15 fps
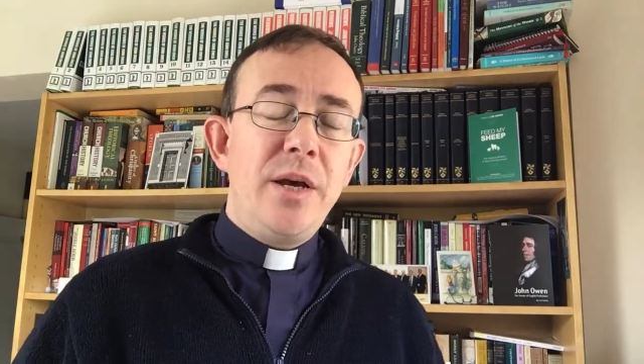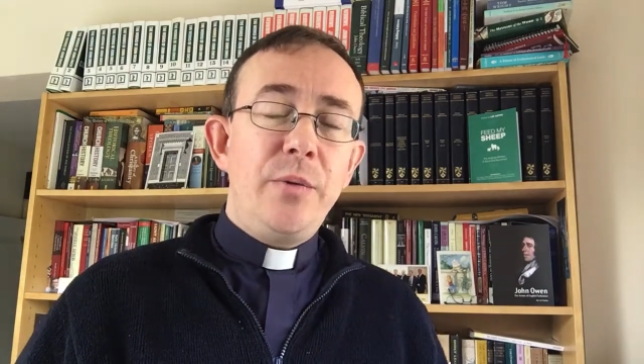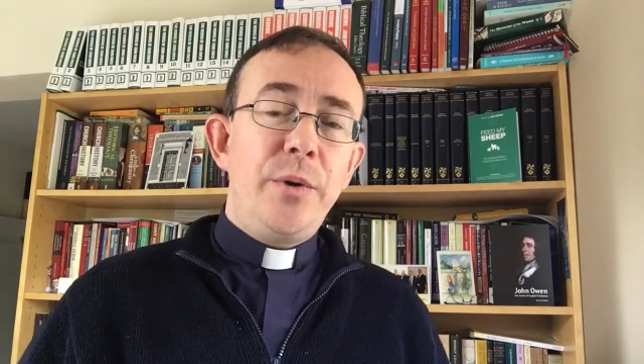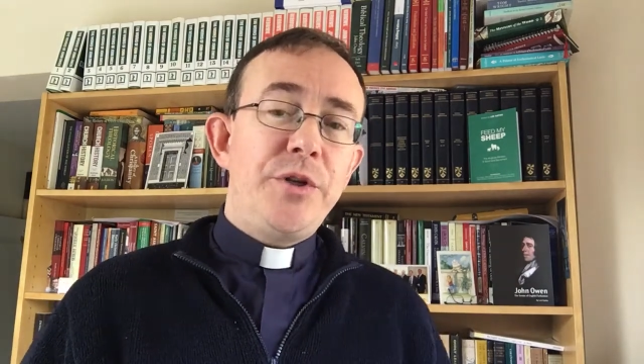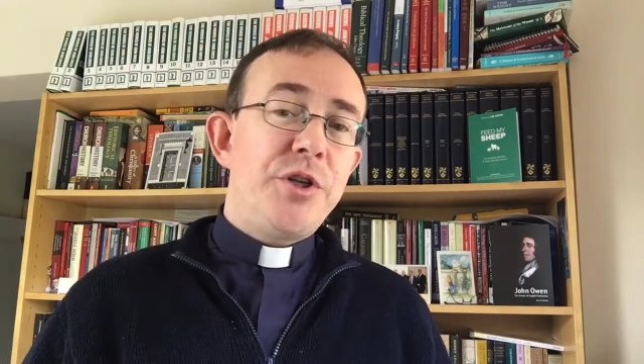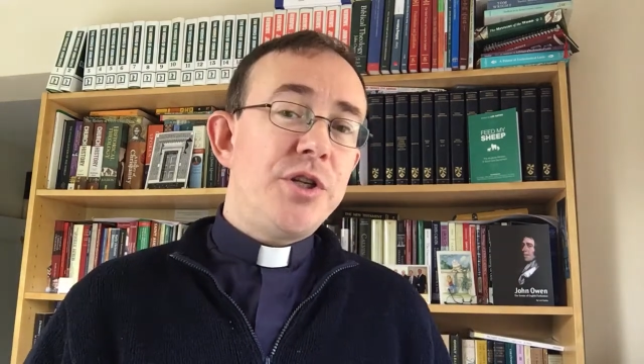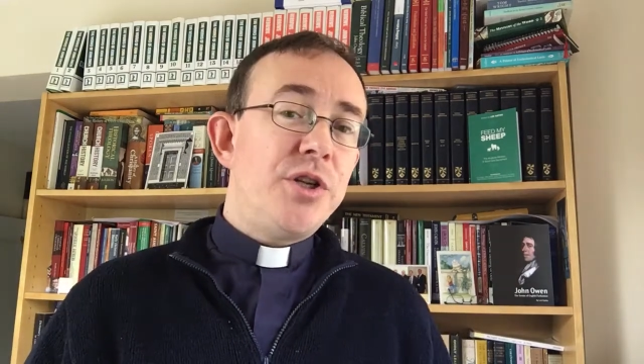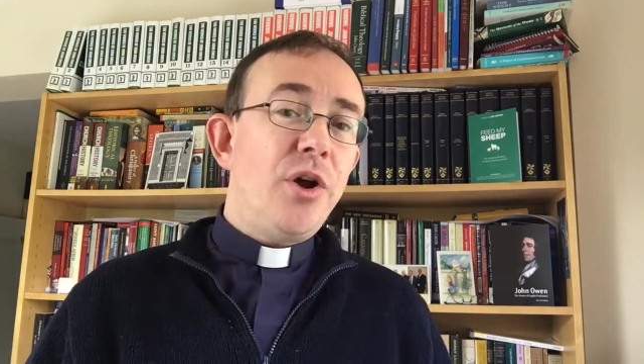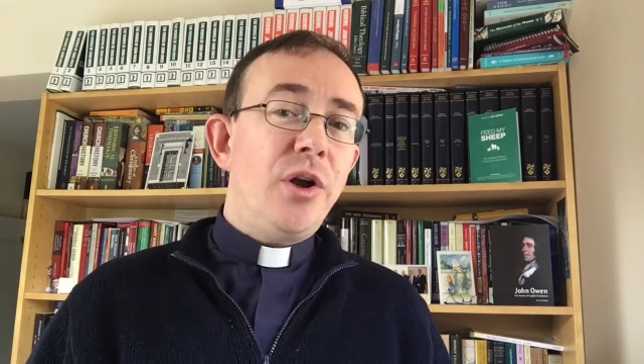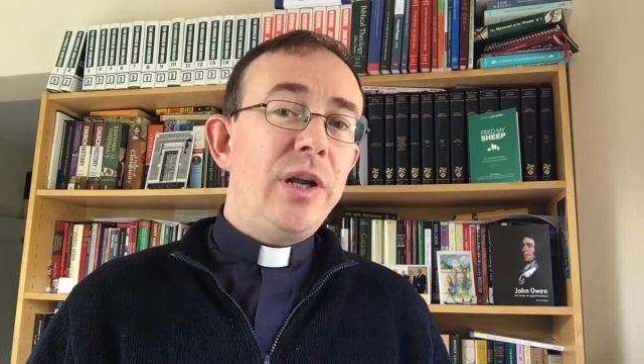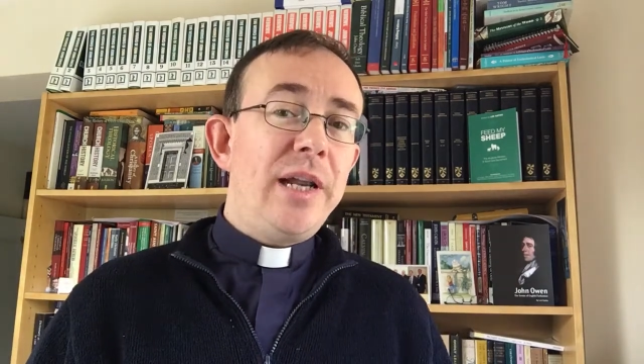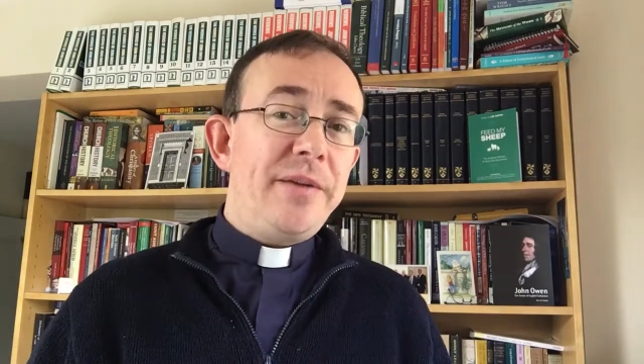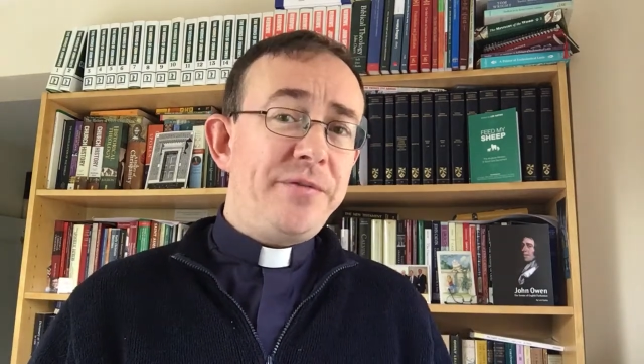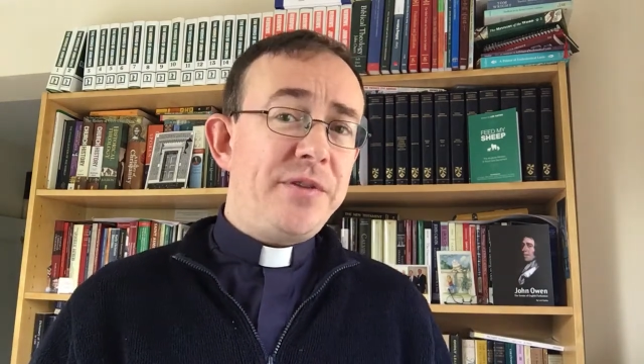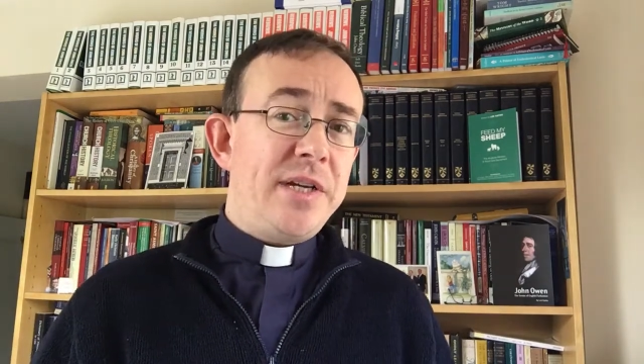which has not
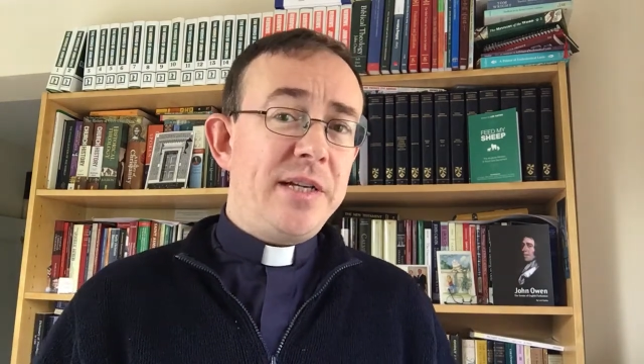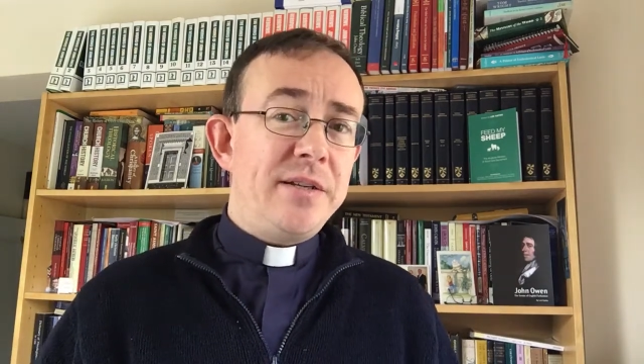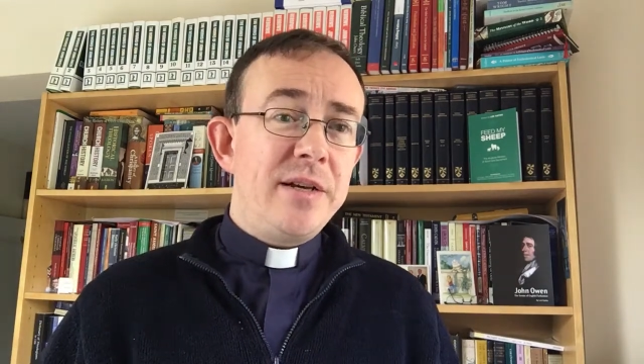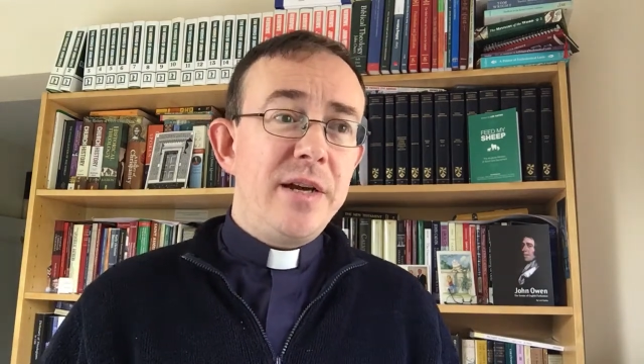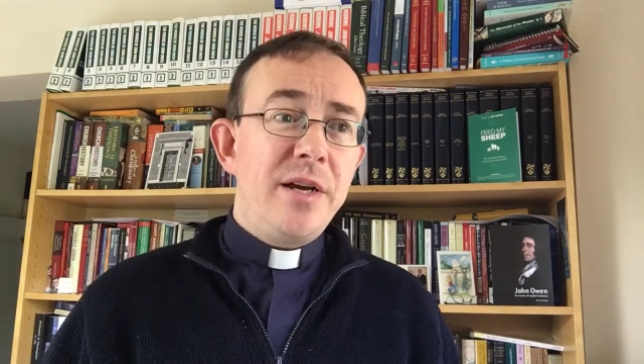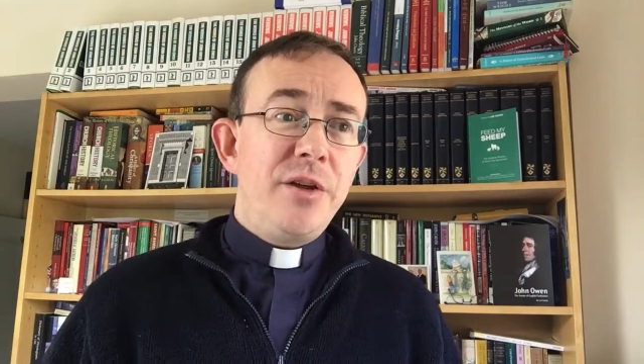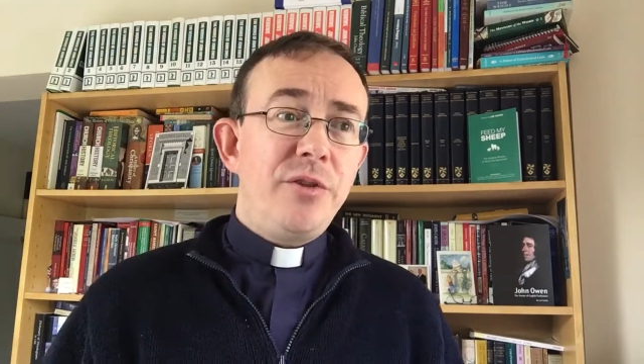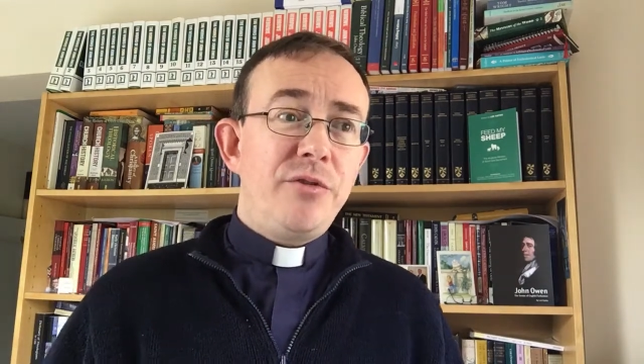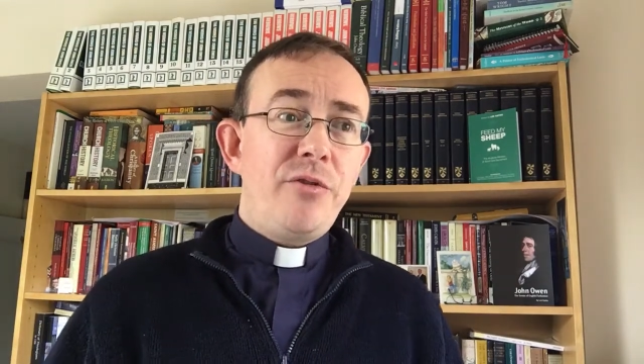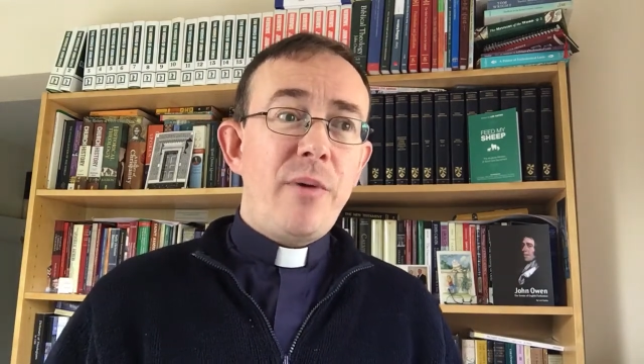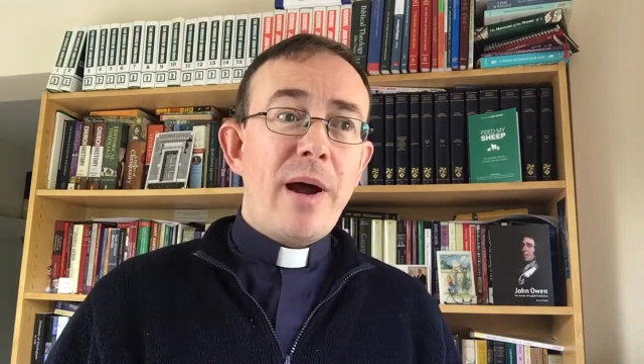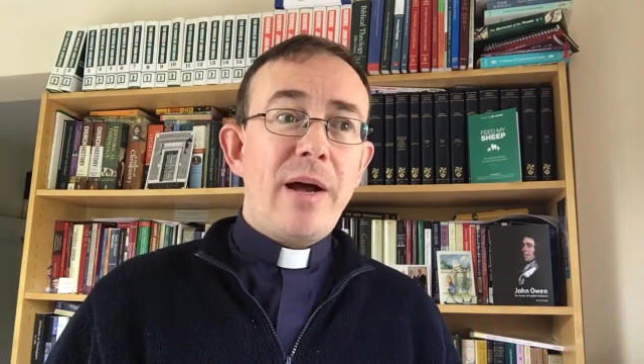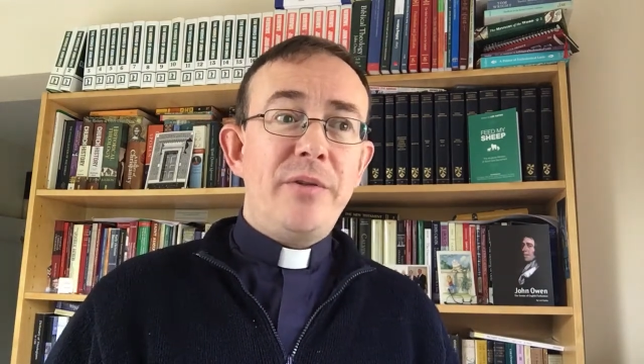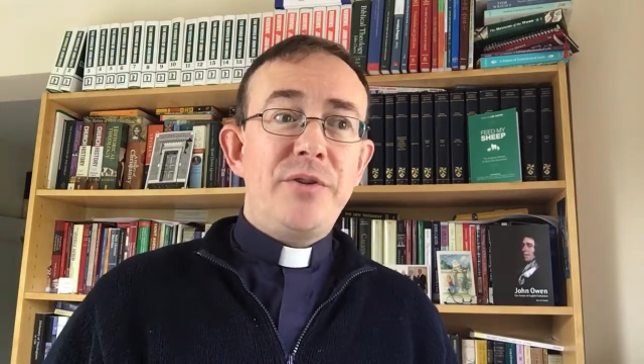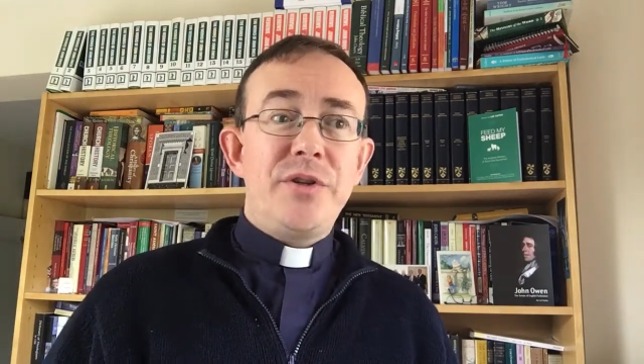lifted
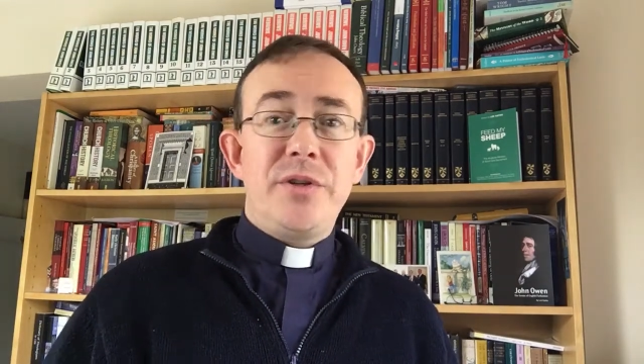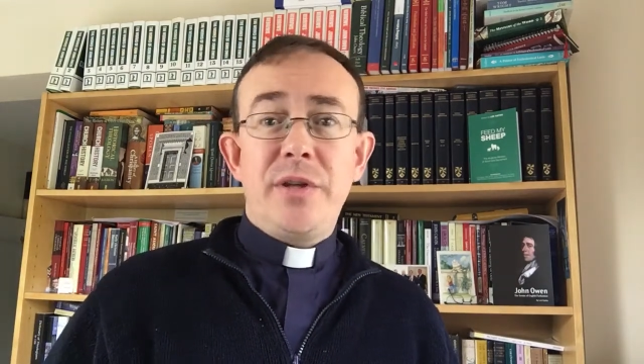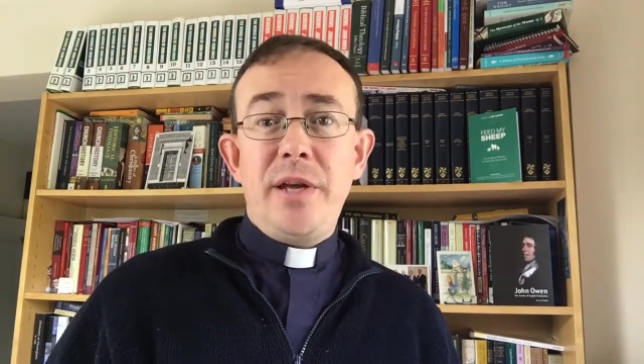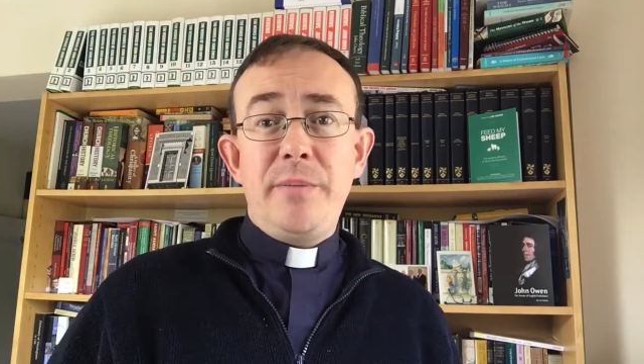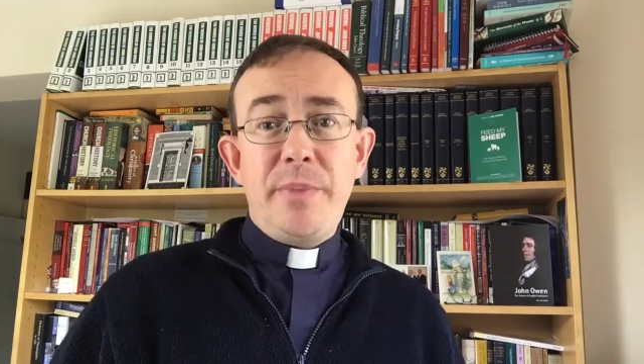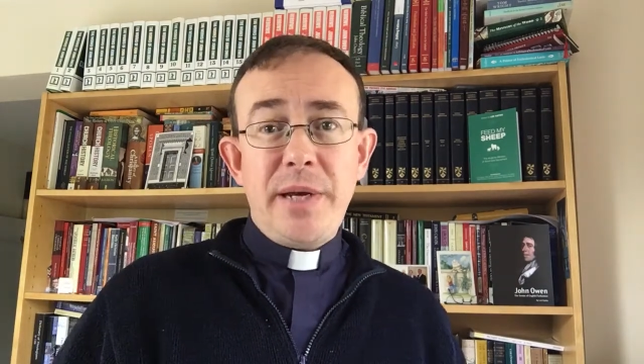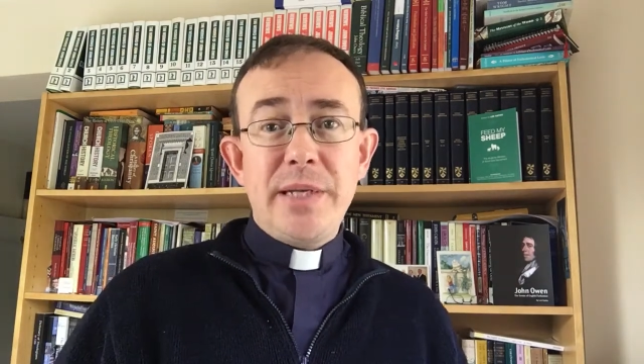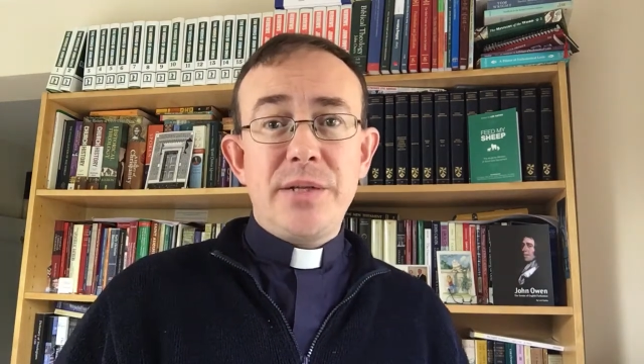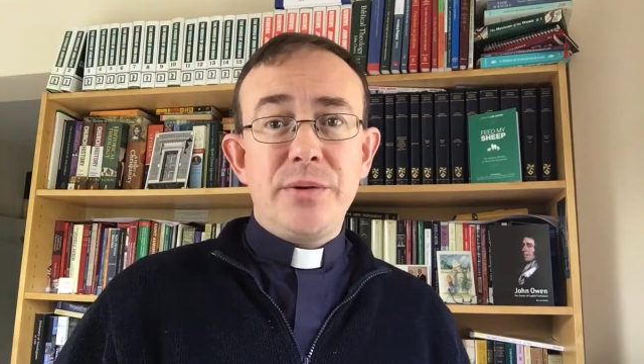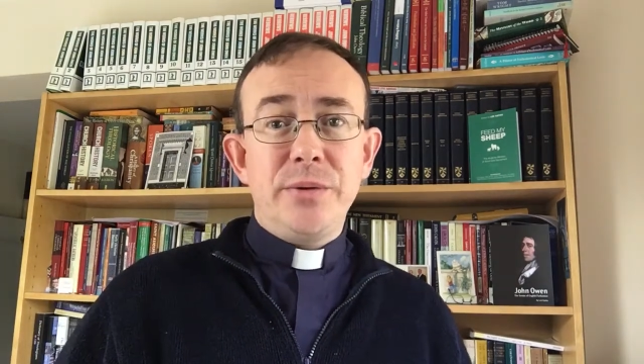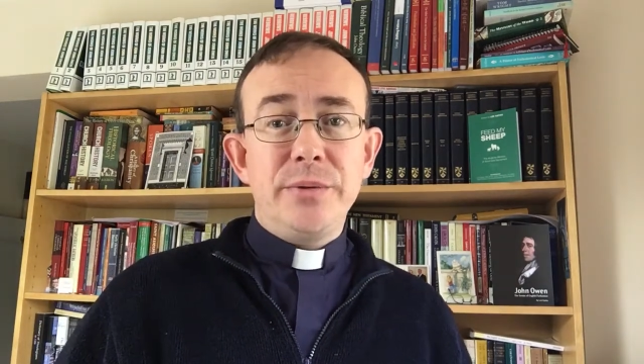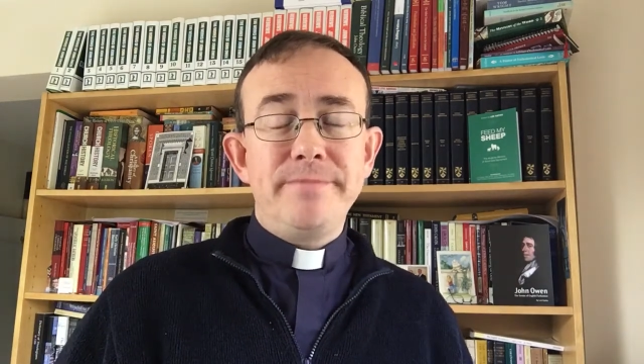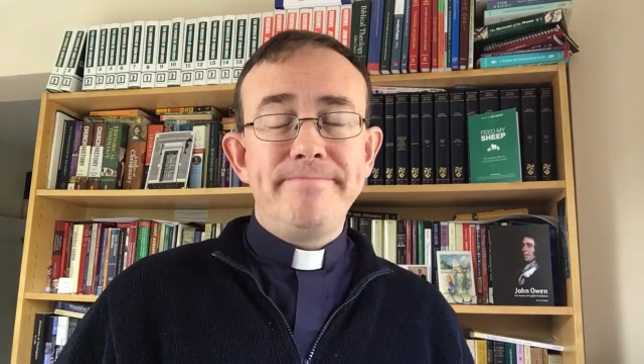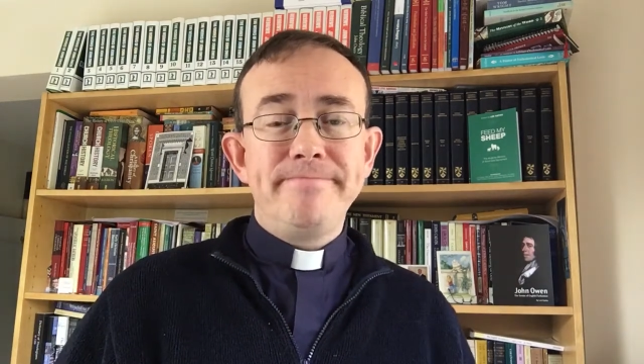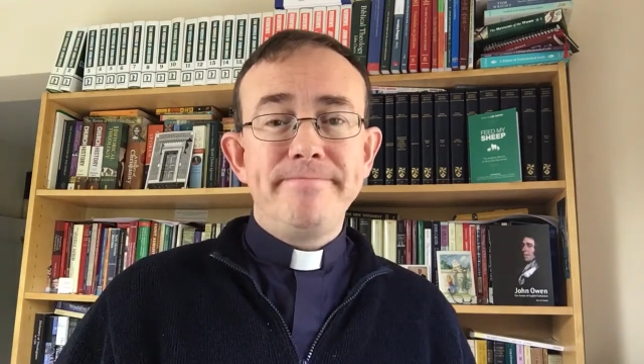throughout the
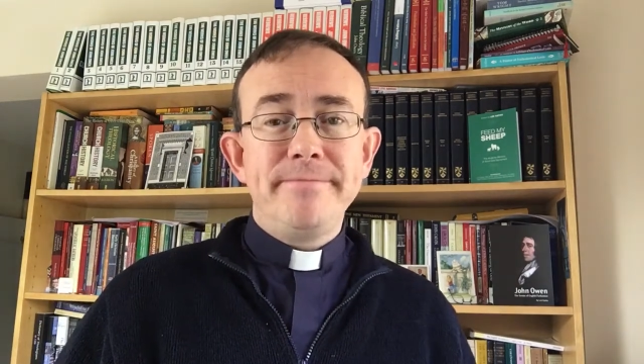epistle.